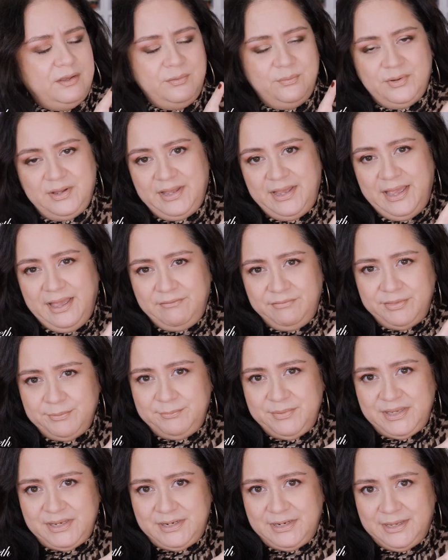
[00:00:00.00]
well, I have the
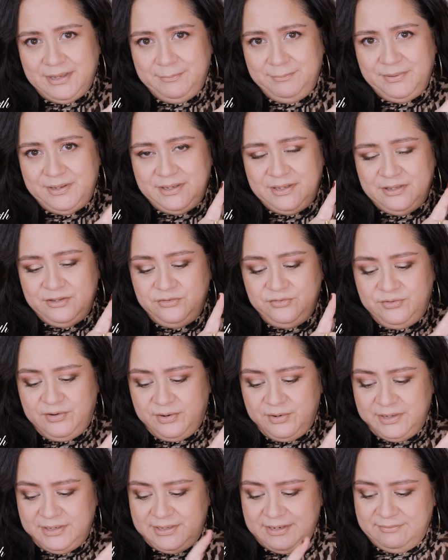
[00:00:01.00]
medium. It's
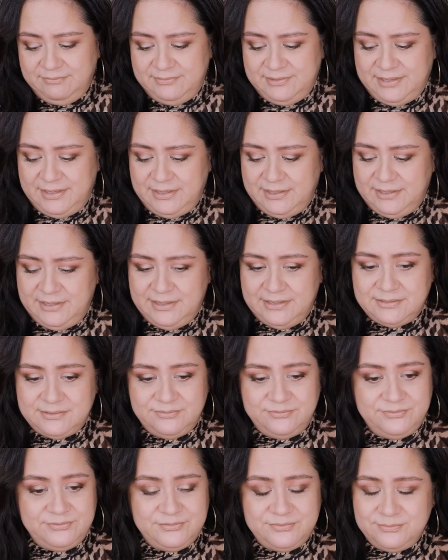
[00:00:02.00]
very lovely.
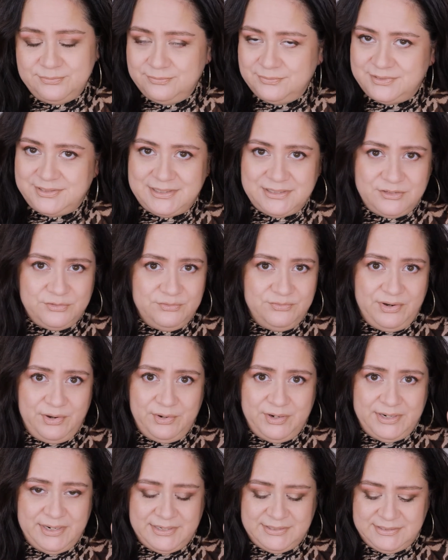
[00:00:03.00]
It's sits
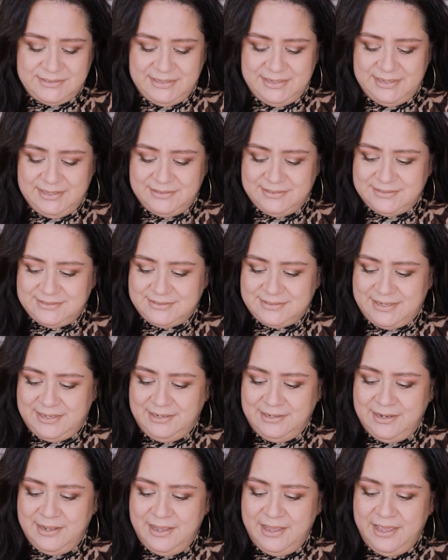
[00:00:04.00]
very nicely on the
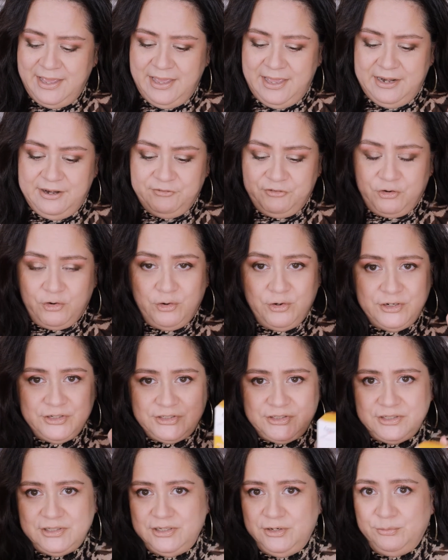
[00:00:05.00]
skin. And of
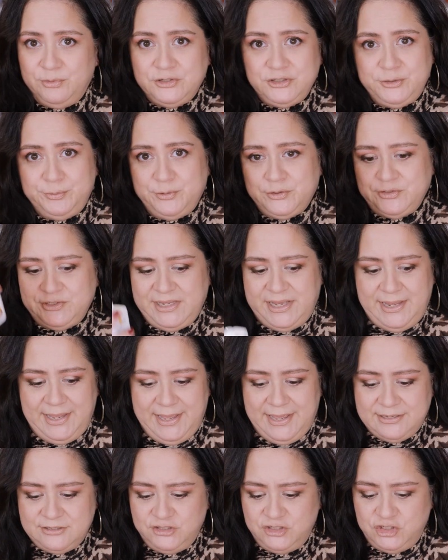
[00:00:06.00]
course, La Roche-Posay
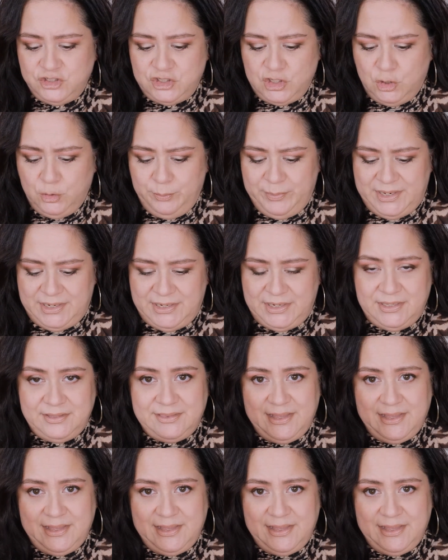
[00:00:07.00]
has so many